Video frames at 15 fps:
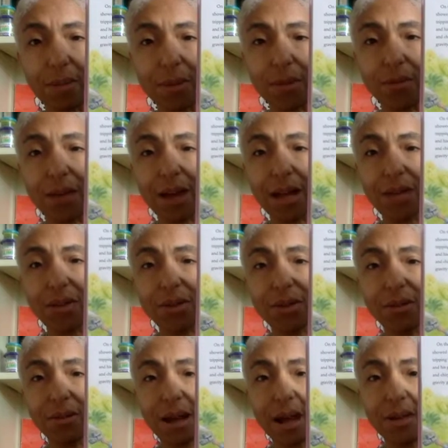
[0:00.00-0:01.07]
He crashed to the
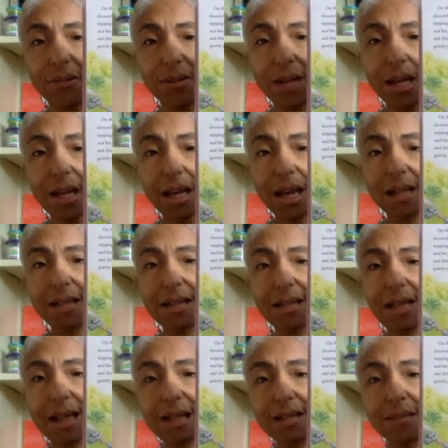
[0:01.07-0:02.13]
ground, and his
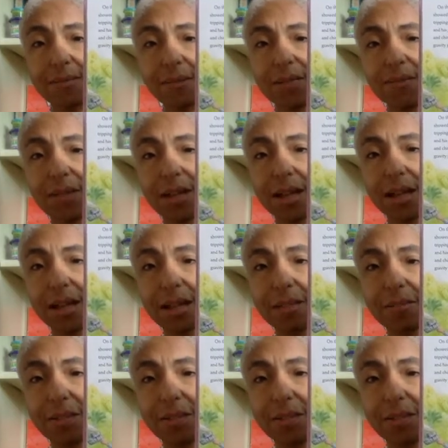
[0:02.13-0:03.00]
glasses went flying.